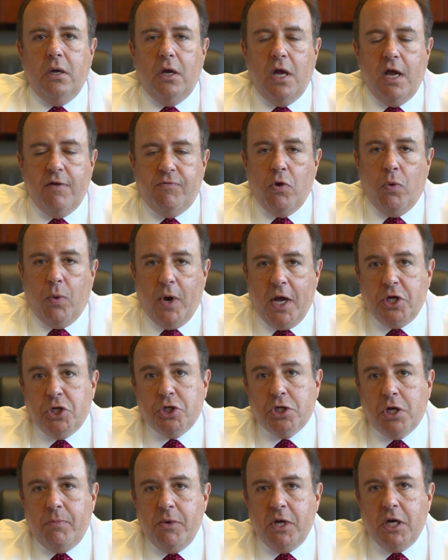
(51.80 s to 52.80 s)
If your
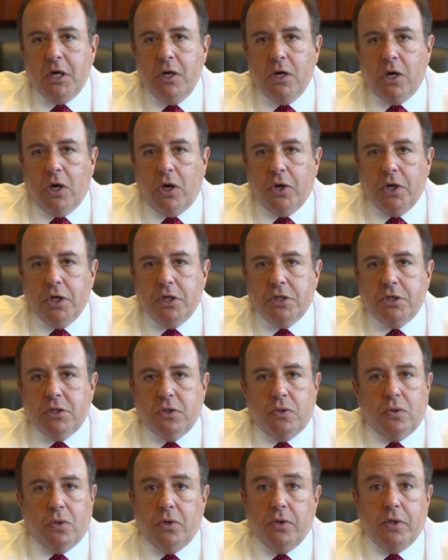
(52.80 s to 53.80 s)
wages are being garnished
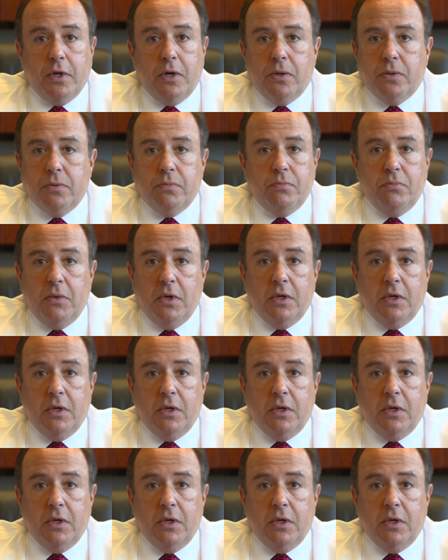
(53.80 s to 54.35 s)
or they're